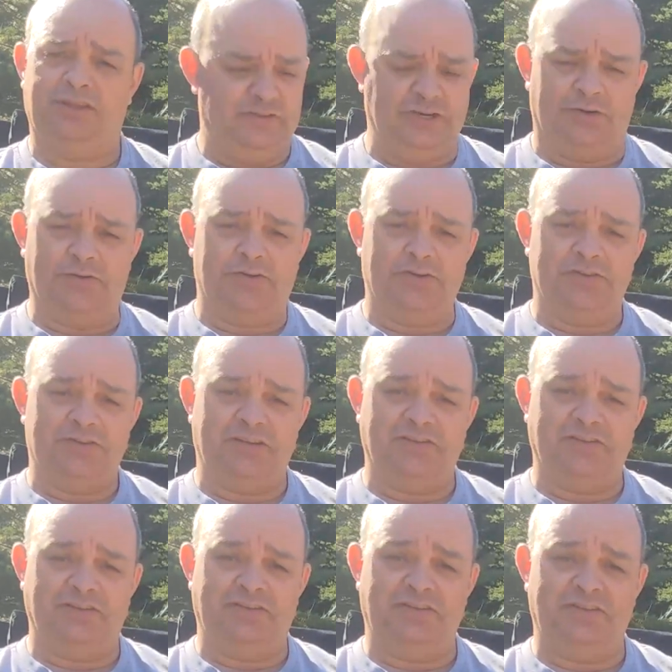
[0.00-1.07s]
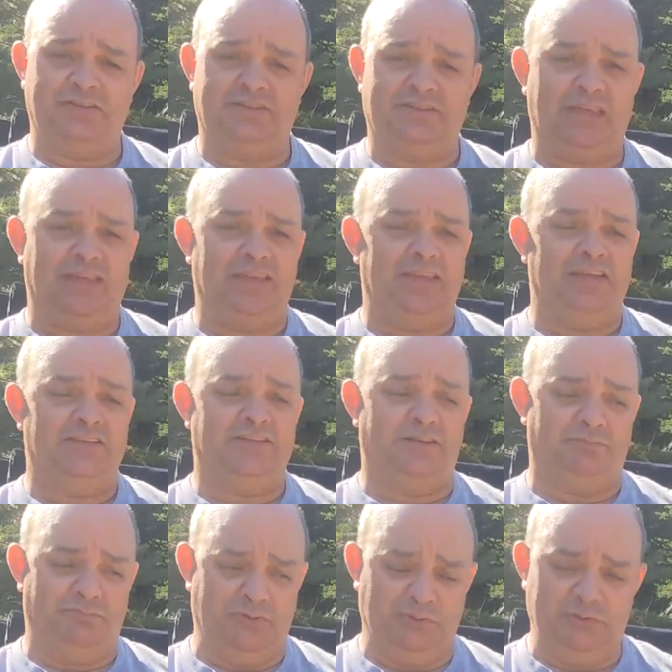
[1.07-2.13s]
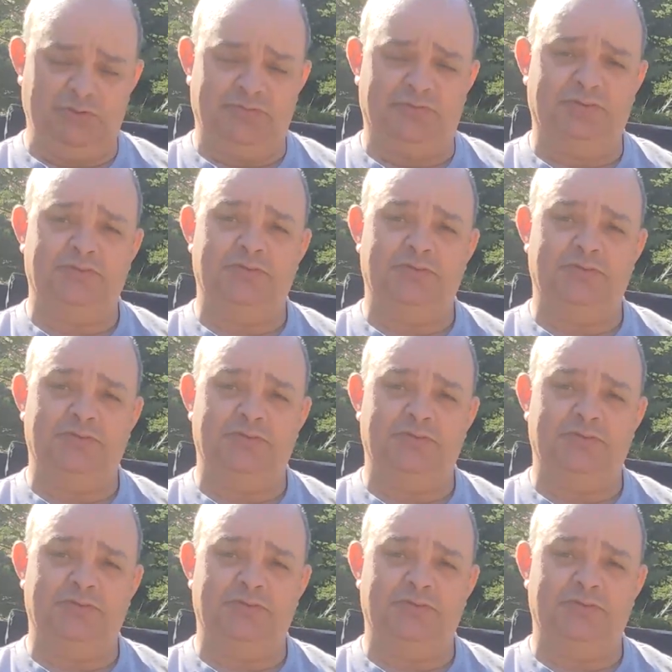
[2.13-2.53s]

General consensus is it's a beautiful